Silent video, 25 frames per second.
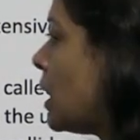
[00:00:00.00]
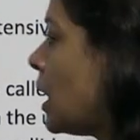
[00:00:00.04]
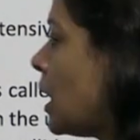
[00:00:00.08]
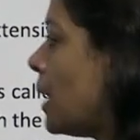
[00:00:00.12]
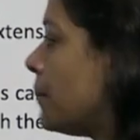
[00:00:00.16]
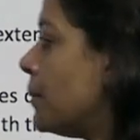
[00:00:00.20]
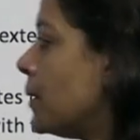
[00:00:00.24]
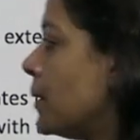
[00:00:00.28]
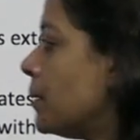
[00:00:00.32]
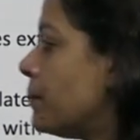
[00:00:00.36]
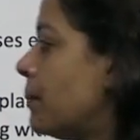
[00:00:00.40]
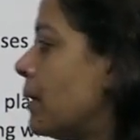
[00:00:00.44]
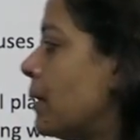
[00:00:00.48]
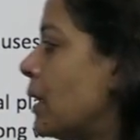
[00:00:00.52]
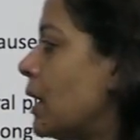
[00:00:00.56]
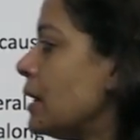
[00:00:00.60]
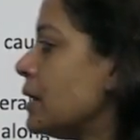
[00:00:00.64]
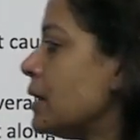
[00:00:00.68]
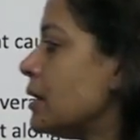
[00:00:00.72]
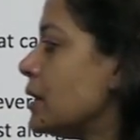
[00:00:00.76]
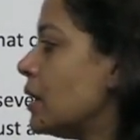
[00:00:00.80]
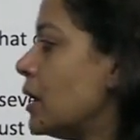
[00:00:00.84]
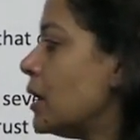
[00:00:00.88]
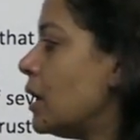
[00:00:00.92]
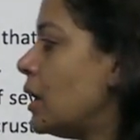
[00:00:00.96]
the upper part
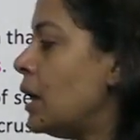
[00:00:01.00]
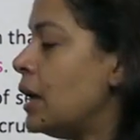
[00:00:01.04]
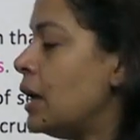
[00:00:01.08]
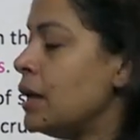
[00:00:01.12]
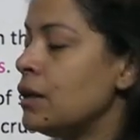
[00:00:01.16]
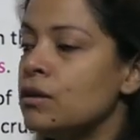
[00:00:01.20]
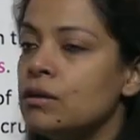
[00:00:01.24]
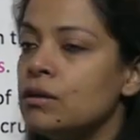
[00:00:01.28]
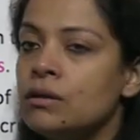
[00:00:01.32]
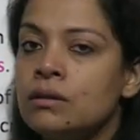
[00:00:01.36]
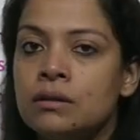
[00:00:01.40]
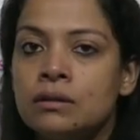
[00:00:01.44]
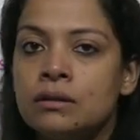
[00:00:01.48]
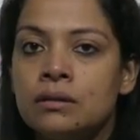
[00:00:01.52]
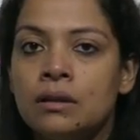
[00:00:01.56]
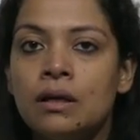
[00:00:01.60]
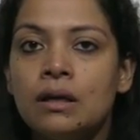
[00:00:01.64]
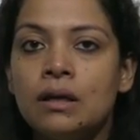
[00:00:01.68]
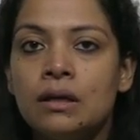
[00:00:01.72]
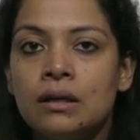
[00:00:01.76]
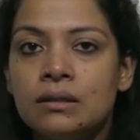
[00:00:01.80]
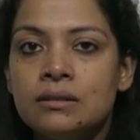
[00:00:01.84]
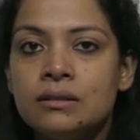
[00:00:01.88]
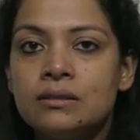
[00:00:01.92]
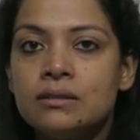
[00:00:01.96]
and the
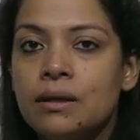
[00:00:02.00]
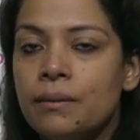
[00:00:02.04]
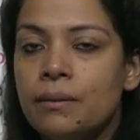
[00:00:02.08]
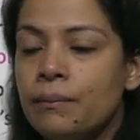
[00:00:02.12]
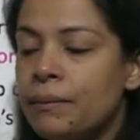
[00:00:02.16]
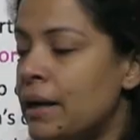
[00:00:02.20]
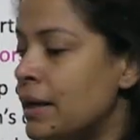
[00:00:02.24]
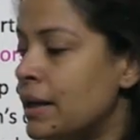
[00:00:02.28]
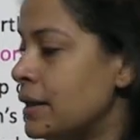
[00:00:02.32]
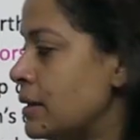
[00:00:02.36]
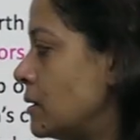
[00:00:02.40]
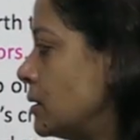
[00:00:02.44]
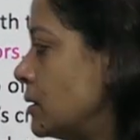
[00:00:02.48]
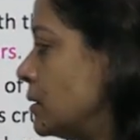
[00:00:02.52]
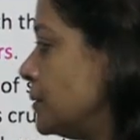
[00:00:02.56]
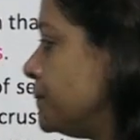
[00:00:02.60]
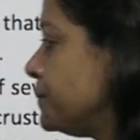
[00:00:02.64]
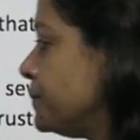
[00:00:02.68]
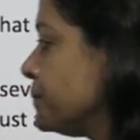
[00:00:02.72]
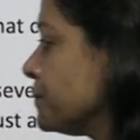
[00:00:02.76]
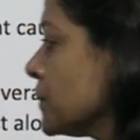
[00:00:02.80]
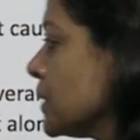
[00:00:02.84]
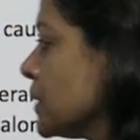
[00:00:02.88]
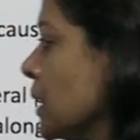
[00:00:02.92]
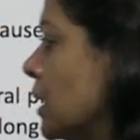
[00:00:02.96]
Earth's mantle.
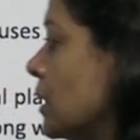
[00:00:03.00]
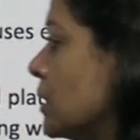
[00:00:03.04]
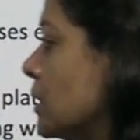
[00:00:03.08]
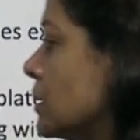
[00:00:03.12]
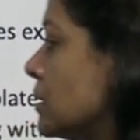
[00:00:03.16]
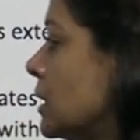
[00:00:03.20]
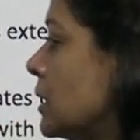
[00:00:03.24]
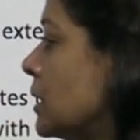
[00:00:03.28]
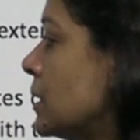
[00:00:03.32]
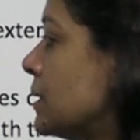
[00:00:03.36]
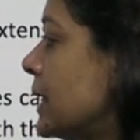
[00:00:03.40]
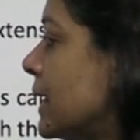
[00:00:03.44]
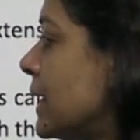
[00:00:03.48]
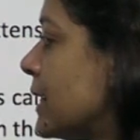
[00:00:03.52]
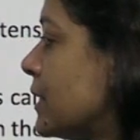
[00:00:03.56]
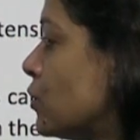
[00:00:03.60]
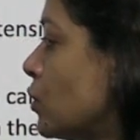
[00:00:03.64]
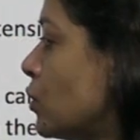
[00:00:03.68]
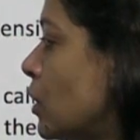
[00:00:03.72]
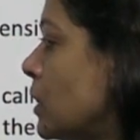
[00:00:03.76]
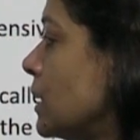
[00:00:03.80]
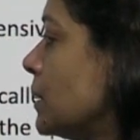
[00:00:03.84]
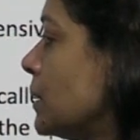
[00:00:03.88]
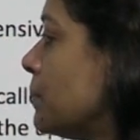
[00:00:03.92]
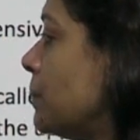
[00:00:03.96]
The
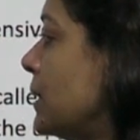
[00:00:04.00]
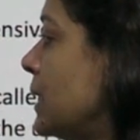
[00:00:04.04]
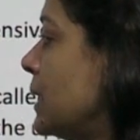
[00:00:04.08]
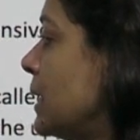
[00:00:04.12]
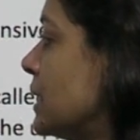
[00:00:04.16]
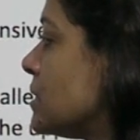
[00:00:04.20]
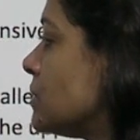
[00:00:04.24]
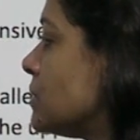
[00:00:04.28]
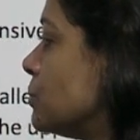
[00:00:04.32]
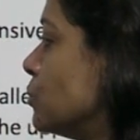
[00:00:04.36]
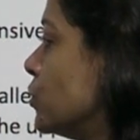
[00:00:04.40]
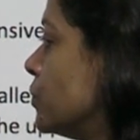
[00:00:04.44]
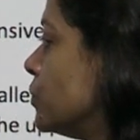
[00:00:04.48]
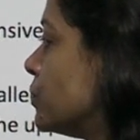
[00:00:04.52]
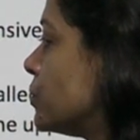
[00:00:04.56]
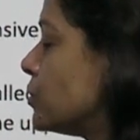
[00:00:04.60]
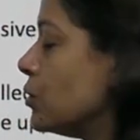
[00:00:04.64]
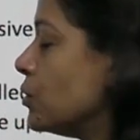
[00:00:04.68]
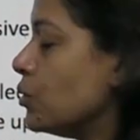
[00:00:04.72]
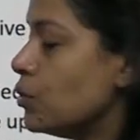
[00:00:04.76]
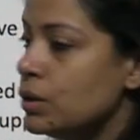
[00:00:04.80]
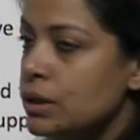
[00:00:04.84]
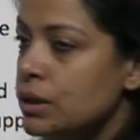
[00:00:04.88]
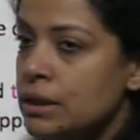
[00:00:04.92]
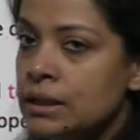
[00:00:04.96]
tectonic plates move
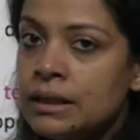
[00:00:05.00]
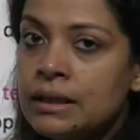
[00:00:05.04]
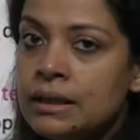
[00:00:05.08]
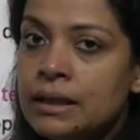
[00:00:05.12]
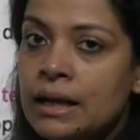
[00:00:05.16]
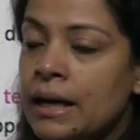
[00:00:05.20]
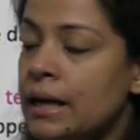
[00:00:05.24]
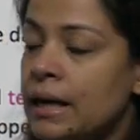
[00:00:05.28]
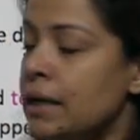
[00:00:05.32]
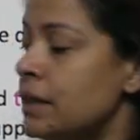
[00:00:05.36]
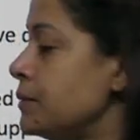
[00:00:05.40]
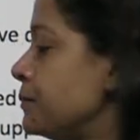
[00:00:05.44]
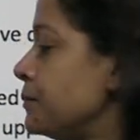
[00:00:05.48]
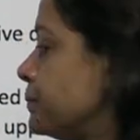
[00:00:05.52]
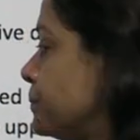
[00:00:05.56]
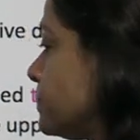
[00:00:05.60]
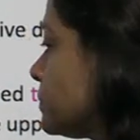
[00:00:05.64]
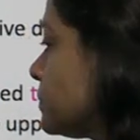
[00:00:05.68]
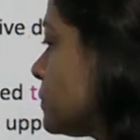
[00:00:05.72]
slowly and